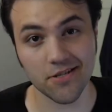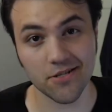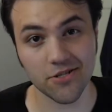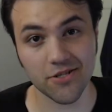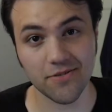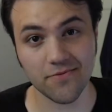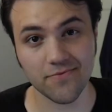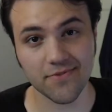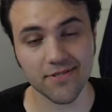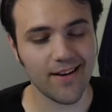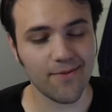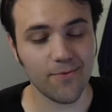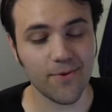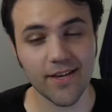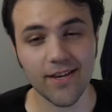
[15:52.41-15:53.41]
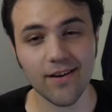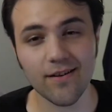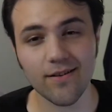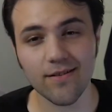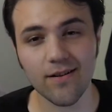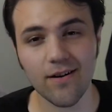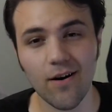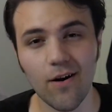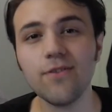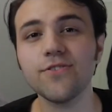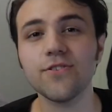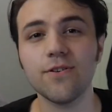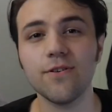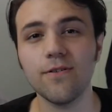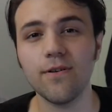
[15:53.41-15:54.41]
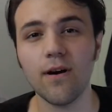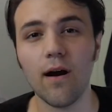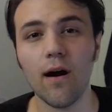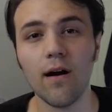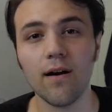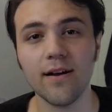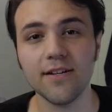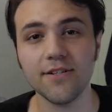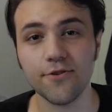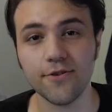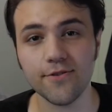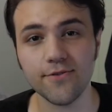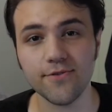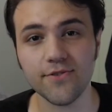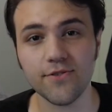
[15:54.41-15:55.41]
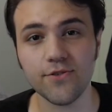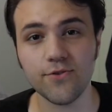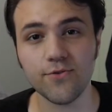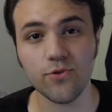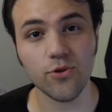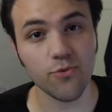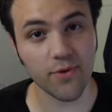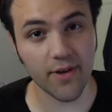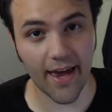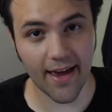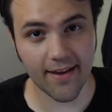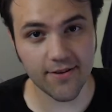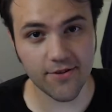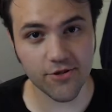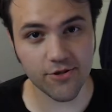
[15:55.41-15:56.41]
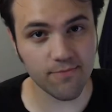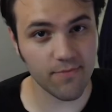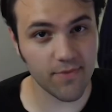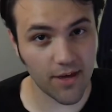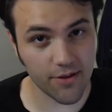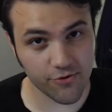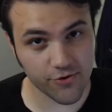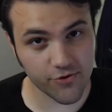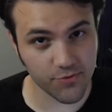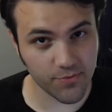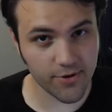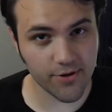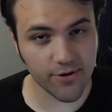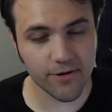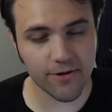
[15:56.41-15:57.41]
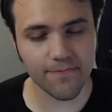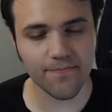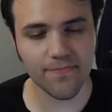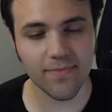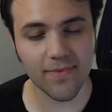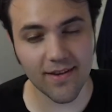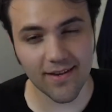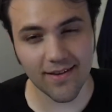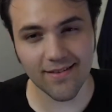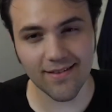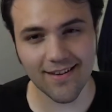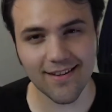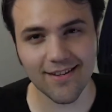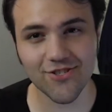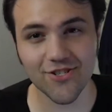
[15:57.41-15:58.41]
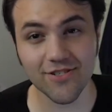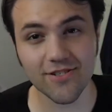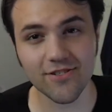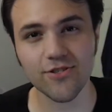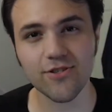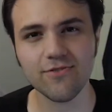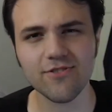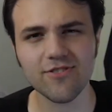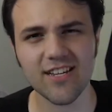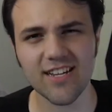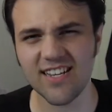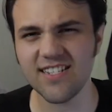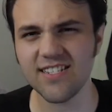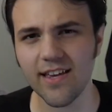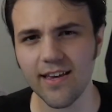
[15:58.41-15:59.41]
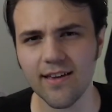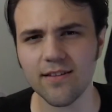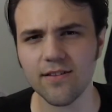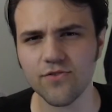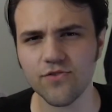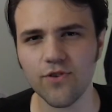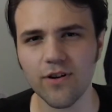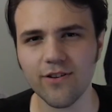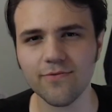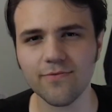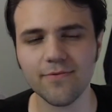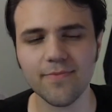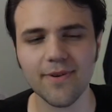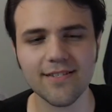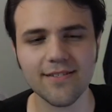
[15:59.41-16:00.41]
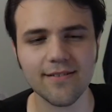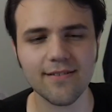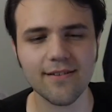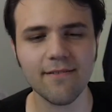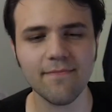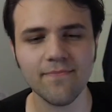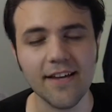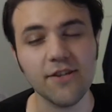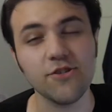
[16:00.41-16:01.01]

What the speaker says: Jones. We also are introduced to Luke Cage, the other superhero in Jessica Jones, and he's like indestructible basically, and